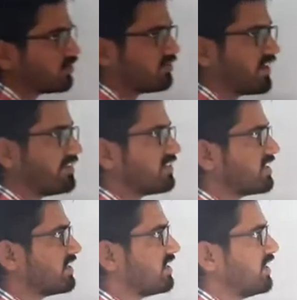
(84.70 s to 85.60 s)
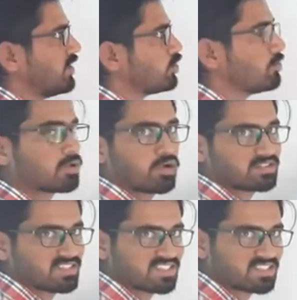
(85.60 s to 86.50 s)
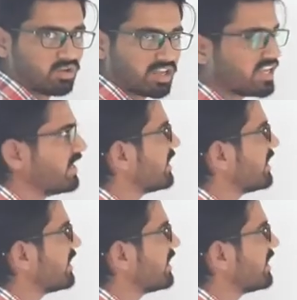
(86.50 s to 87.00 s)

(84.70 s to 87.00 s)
of like tuberculosis, okay,